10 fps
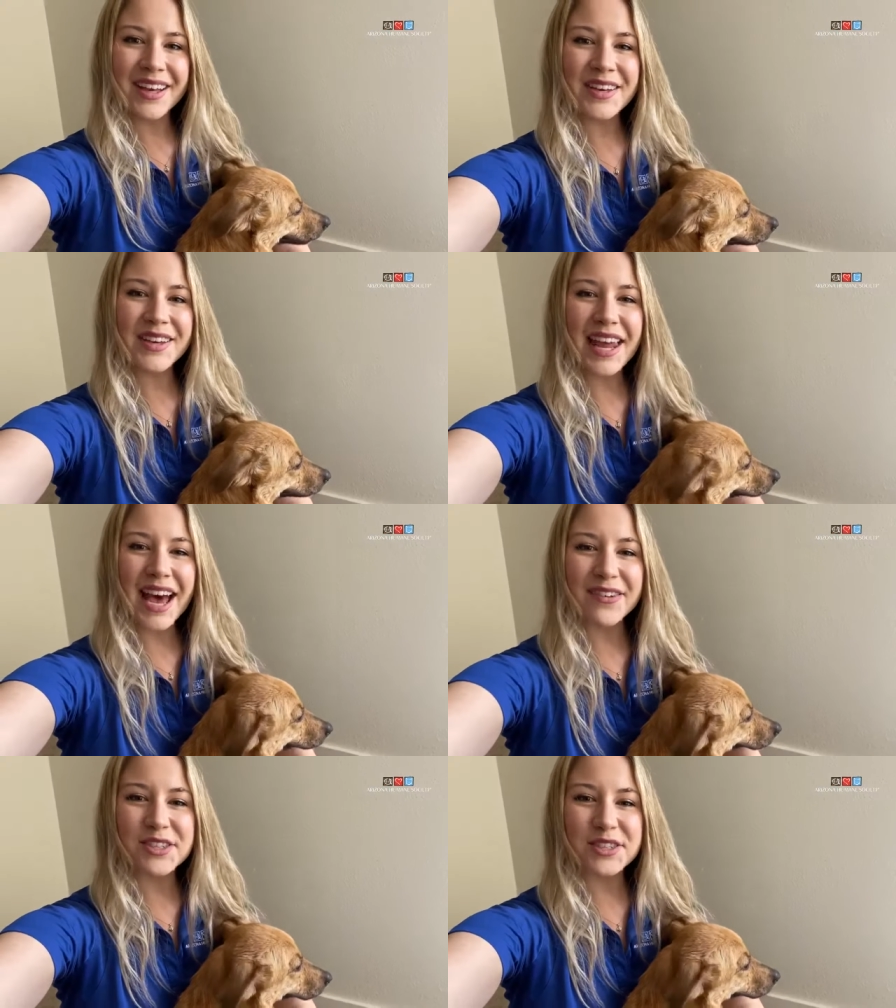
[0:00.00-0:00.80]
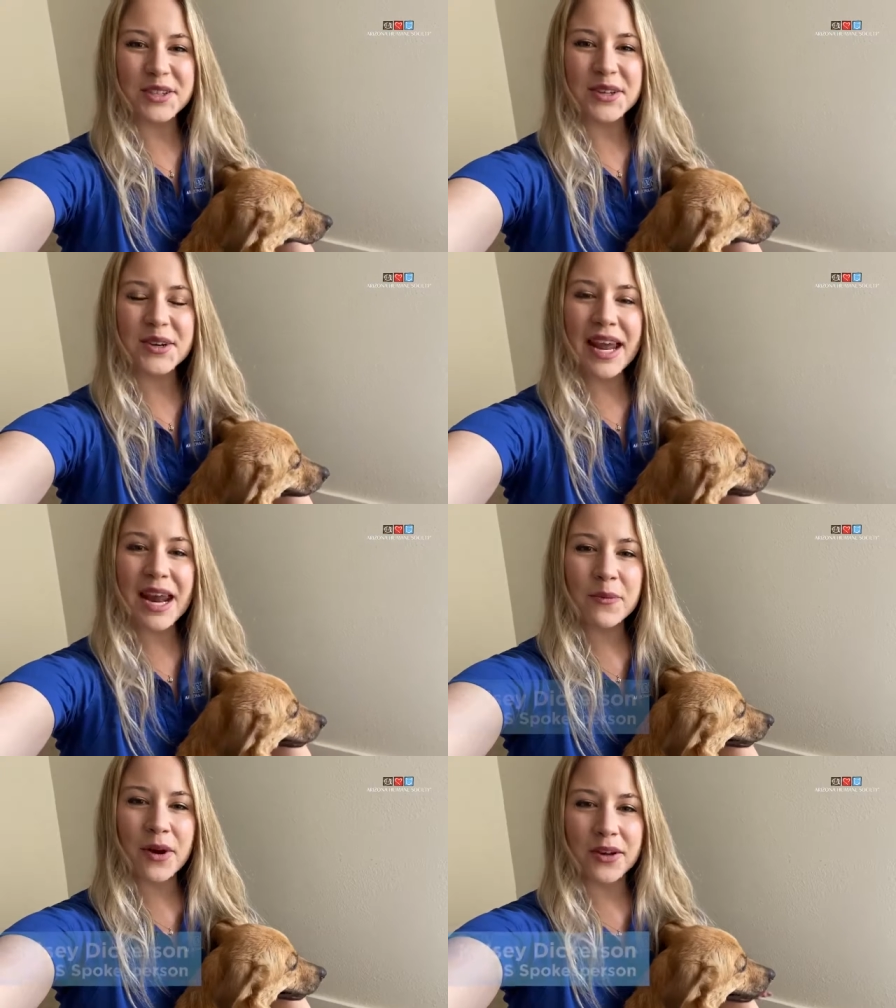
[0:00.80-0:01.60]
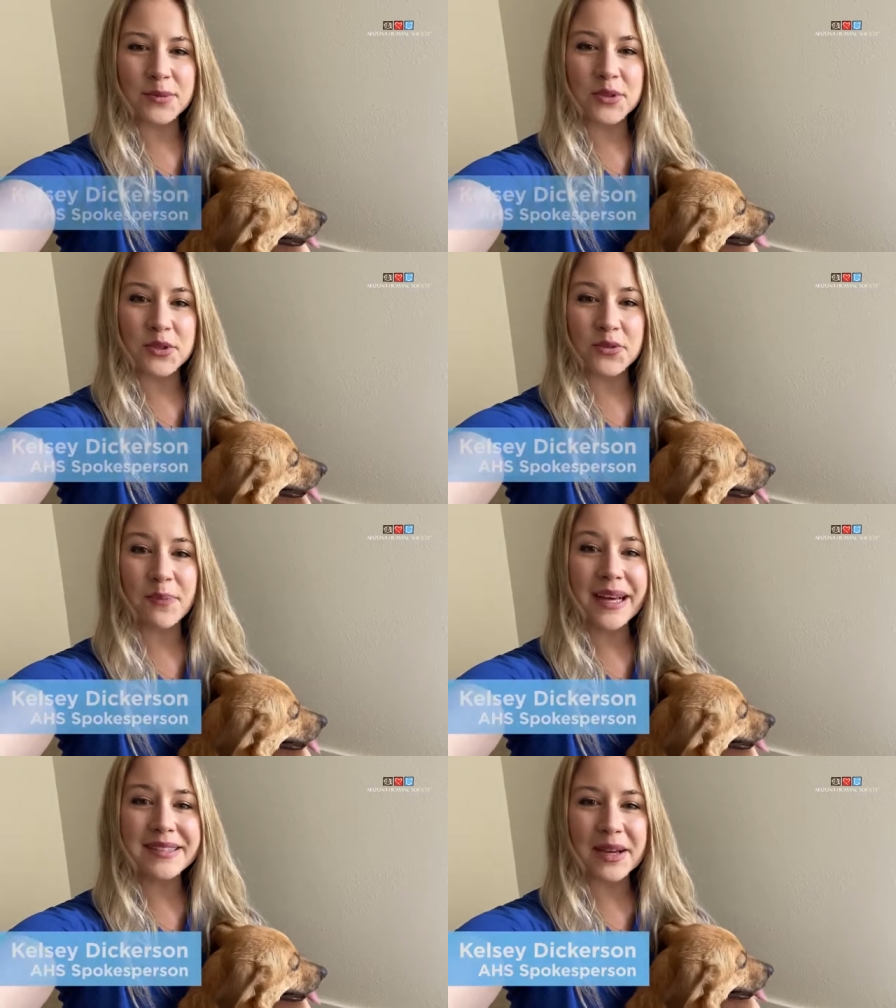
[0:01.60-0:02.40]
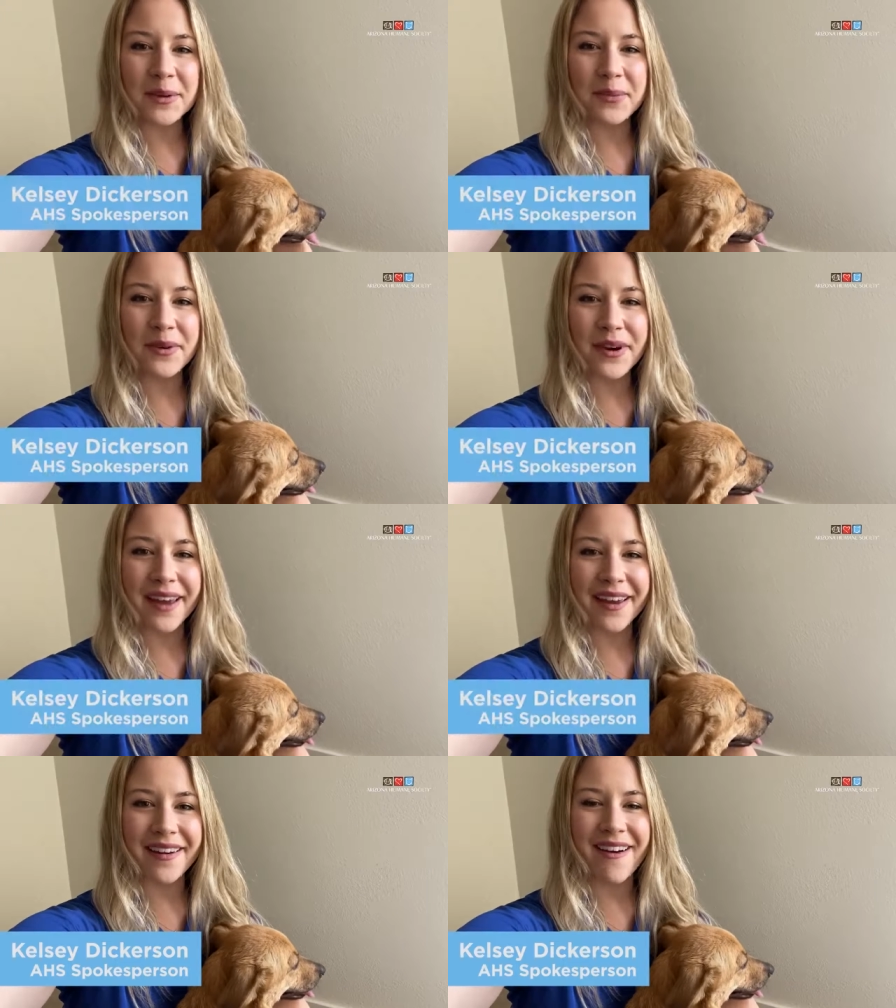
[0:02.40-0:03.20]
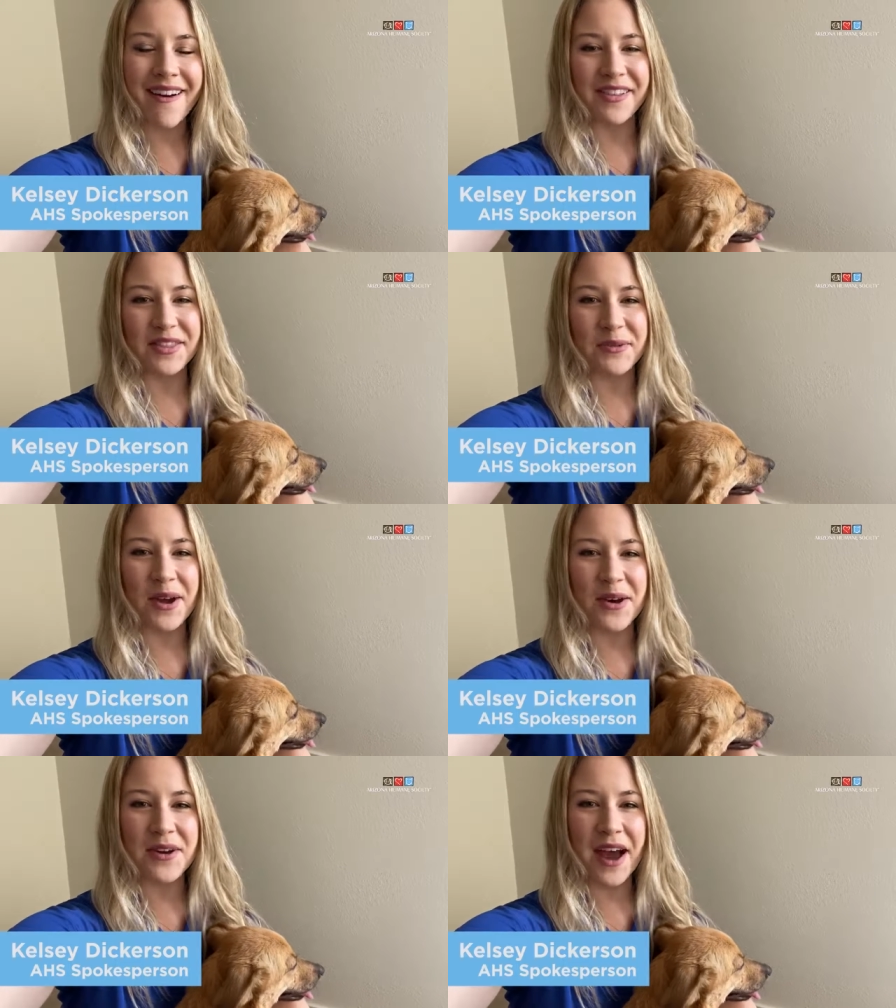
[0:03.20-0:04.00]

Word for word: Good afternoon and welcome to Pets on Parade on the Road.